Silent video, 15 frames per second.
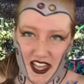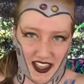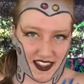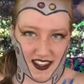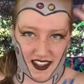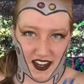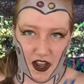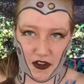
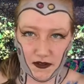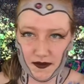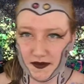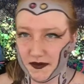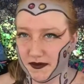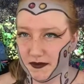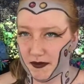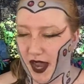you know,
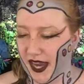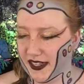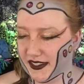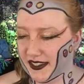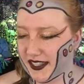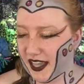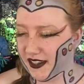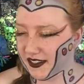
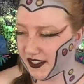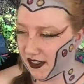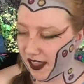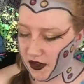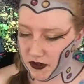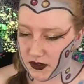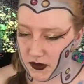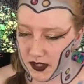mindset. So
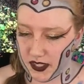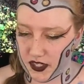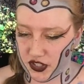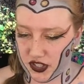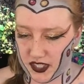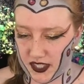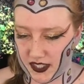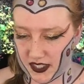that was really
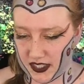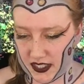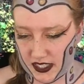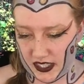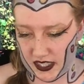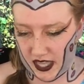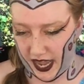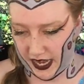interesting to
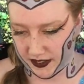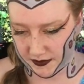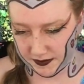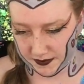see that